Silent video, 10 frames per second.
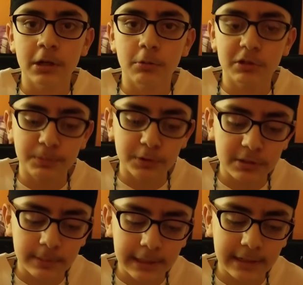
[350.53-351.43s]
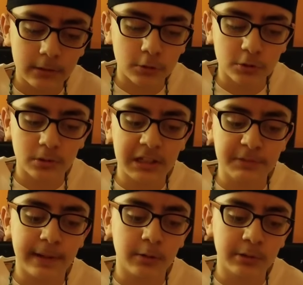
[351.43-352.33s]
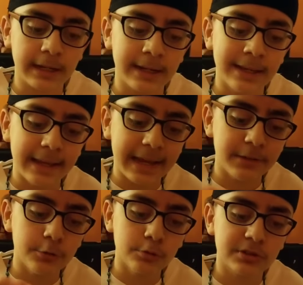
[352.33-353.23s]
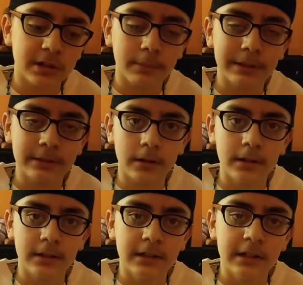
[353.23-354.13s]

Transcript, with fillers: We're supposed to be getting close to Allah subhanahu wa ta'ala and use Ramadan,